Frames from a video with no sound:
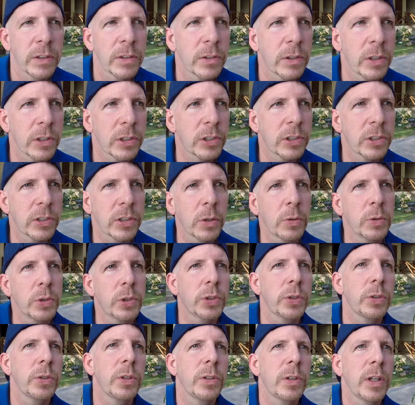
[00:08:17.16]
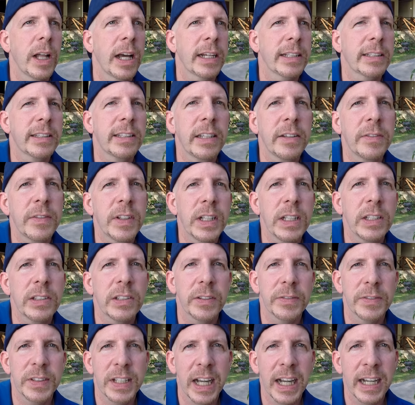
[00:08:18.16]
the social activities
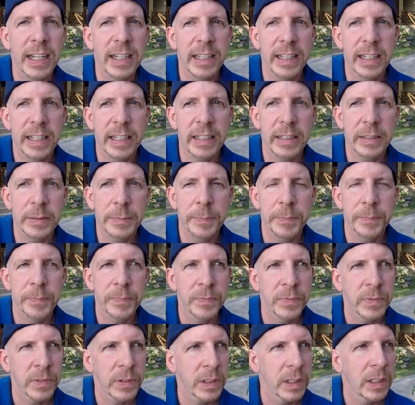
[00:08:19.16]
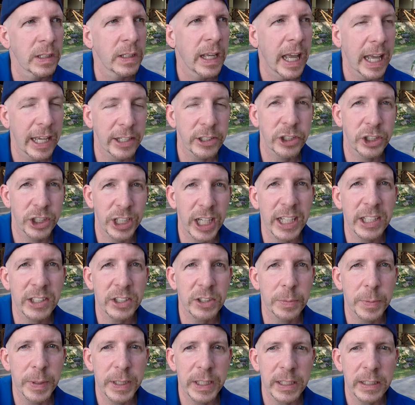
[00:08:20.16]
of Thailand has
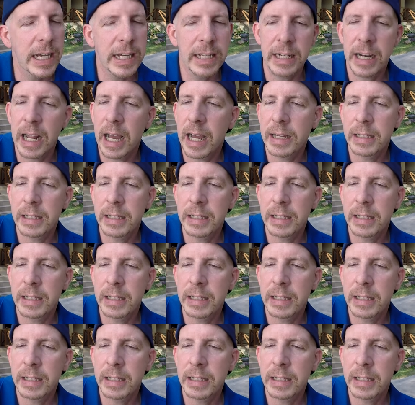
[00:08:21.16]
changed me. And